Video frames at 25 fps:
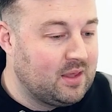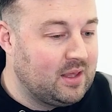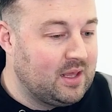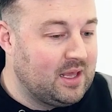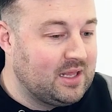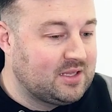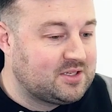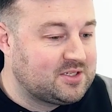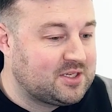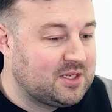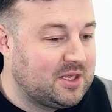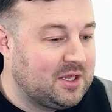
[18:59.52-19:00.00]

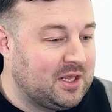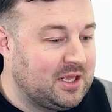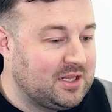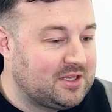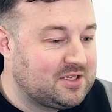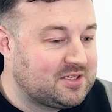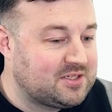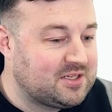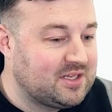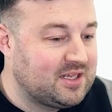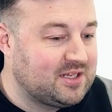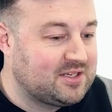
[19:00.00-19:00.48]
It's
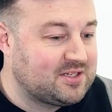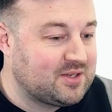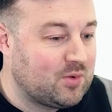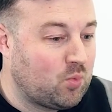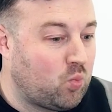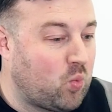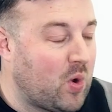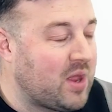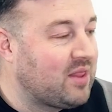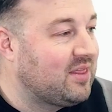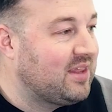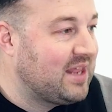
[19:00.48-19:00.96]
a
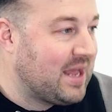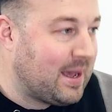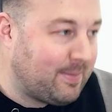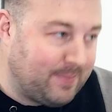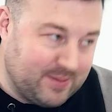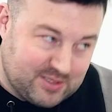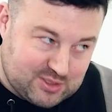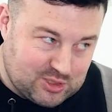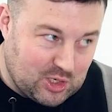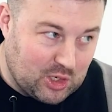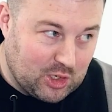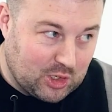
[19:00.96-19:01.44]
whet the
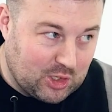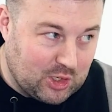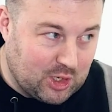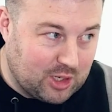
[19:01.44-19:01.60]
appetite